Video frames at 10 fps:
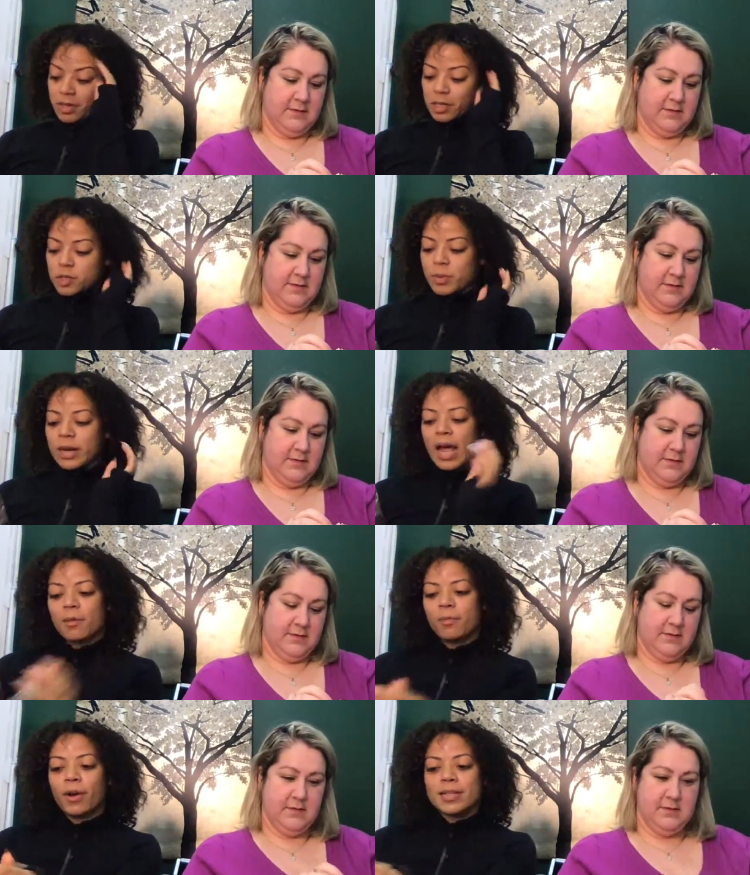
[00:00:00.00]
Speaker 1: is. But
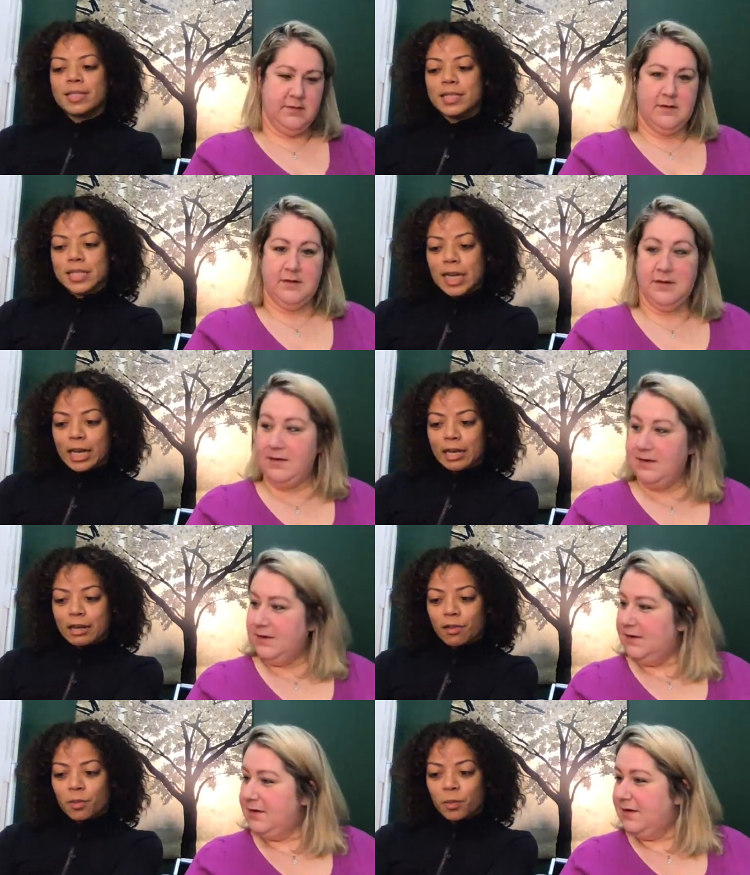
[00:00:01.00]
happy President's Day.
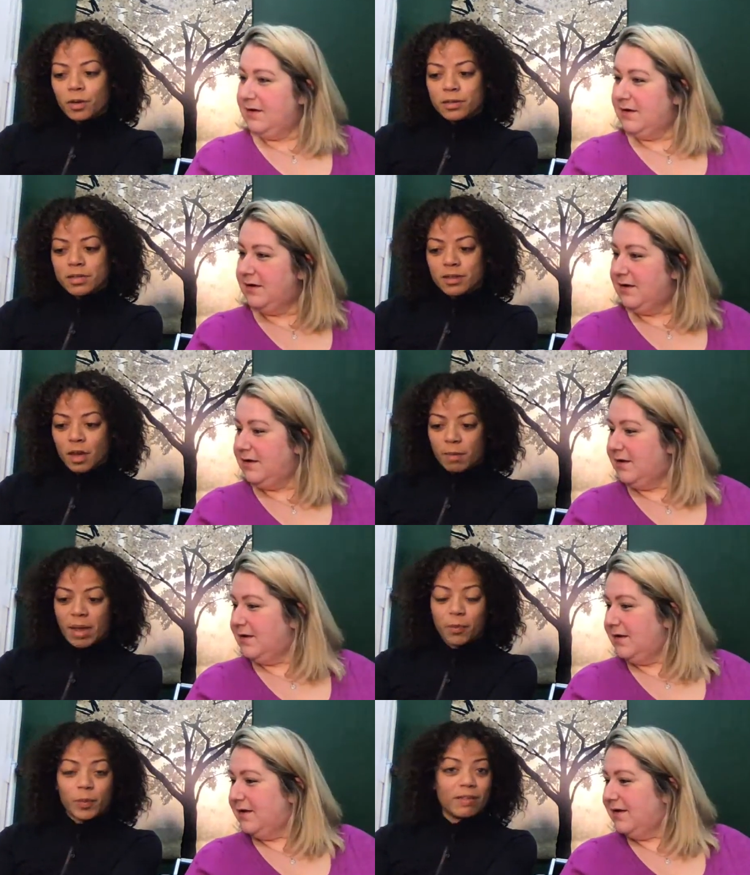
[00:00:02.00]
In other words, I'm
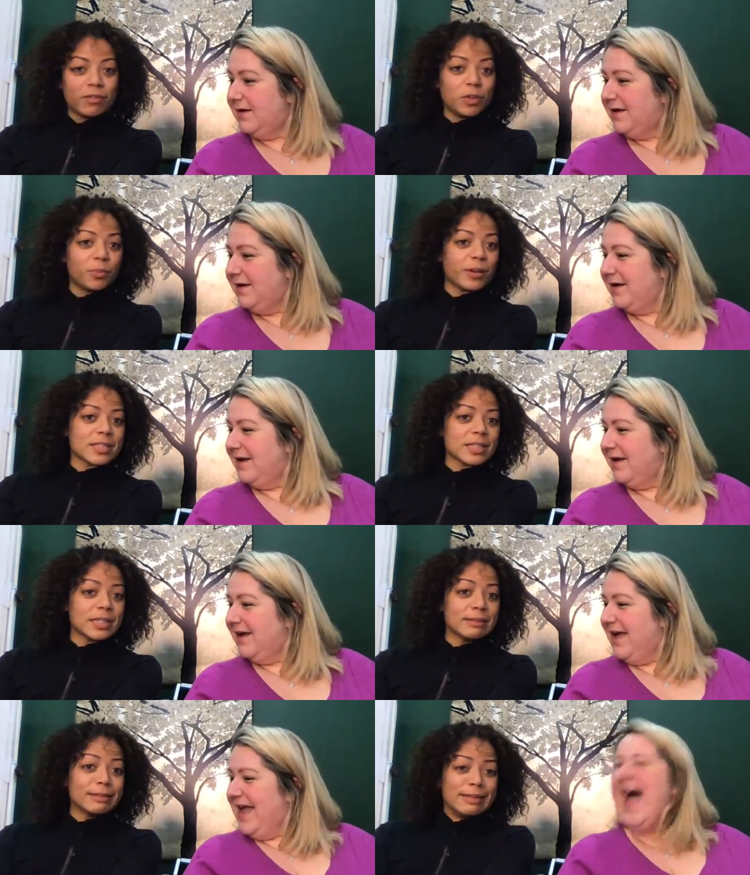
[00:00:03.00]
happy we have a new
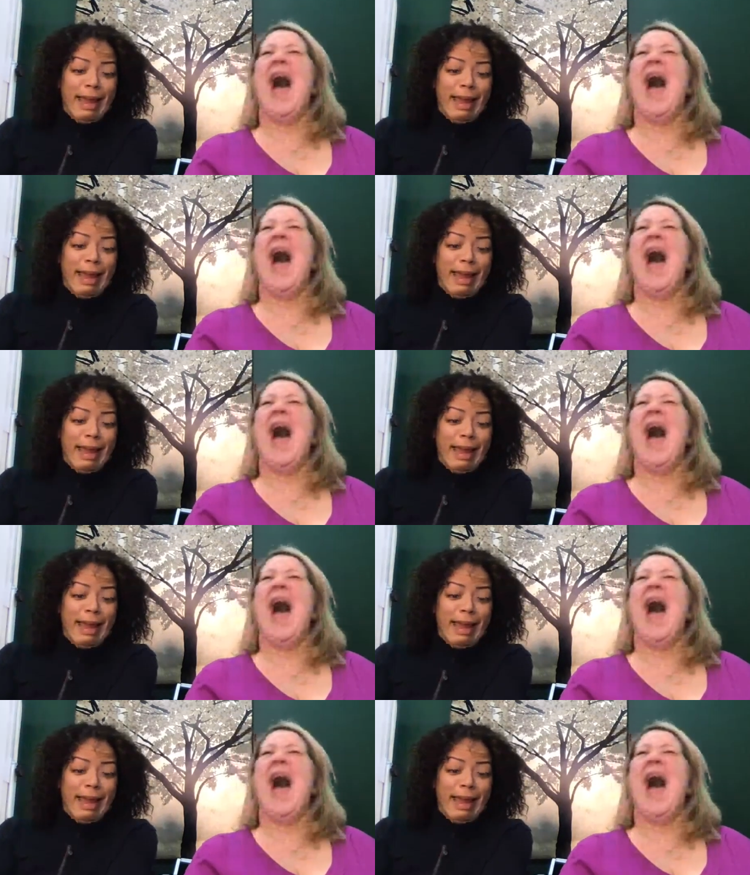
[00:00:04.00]
president.